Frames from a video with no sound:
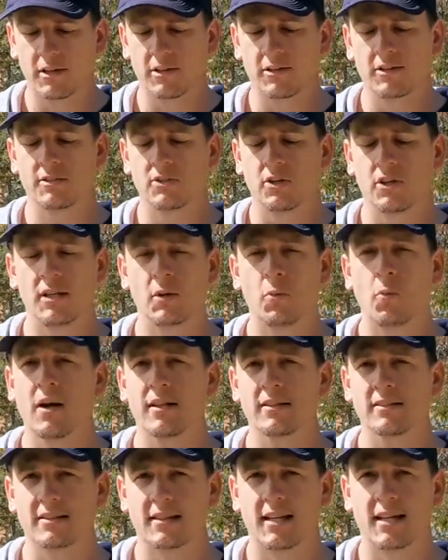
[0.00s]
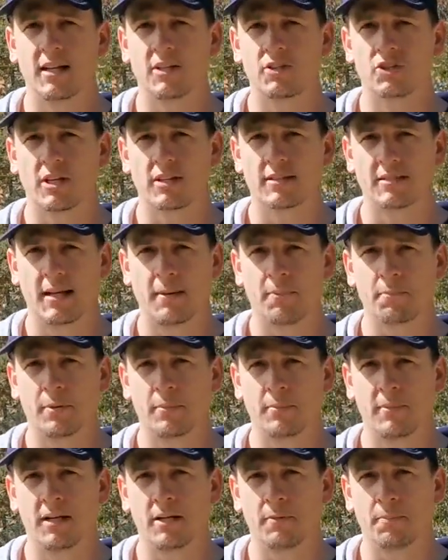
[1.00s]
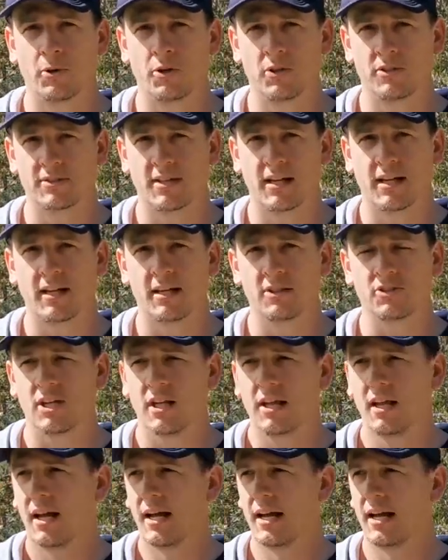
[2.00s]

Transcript: There is only one stage attempt permitted per stage.